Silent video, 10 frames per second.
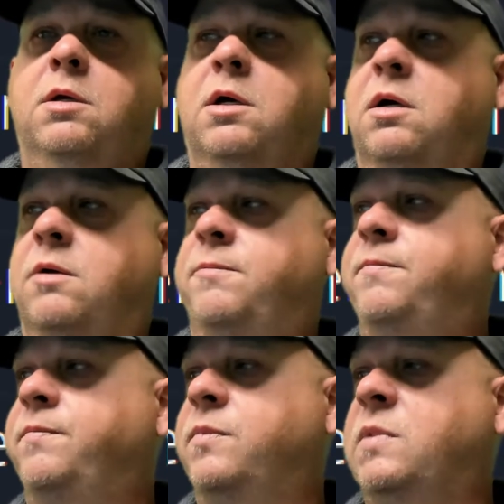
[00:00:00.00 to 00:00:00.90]

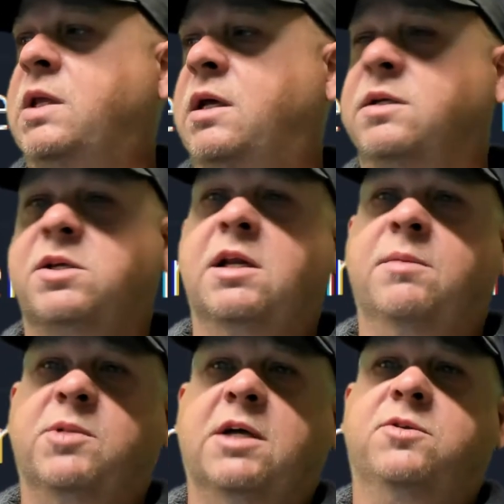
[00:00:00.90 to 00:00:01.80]
as an
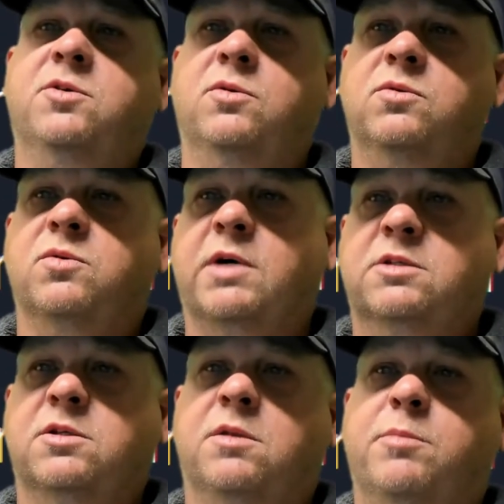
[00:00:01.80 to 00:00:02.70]
M.2
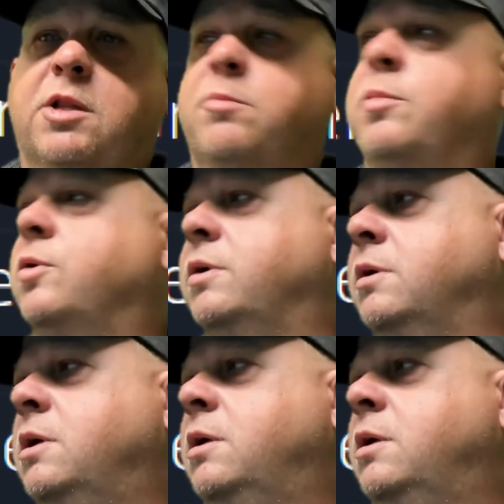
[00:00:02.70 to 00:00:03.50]
direct to the motherboard,